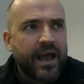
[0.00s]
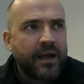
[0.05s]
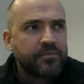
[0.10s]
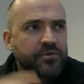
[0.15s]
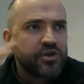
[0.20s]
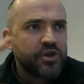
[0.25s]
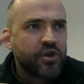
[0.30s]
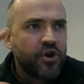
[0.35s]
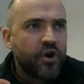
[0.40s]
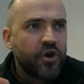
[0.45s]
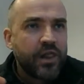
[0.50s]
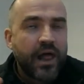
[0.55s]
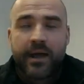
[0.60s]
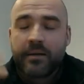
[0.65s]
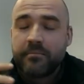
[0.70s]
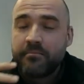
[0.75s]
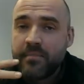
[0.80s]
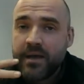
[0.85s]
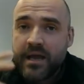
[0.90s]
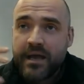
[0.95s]
I'm sure,
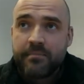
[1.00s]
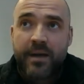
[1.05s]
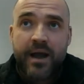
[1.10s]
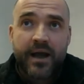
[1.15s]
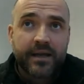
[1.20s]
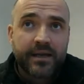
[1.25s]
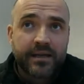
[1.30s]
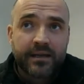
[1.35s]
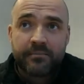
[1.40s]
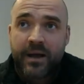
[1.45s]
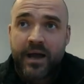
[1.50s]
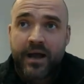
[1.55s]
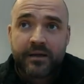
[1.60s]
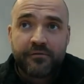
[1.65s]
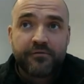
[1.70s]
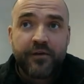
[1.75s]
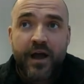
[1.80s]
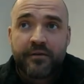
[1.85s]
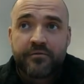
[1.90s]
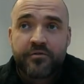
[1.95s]
like me, my
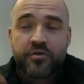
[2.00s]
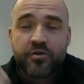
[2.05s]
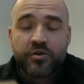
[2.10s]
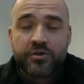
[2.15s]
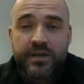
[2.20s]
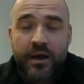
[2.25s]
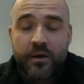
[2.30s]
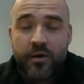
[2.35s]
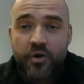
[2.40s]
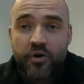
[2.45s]
5-year-old's now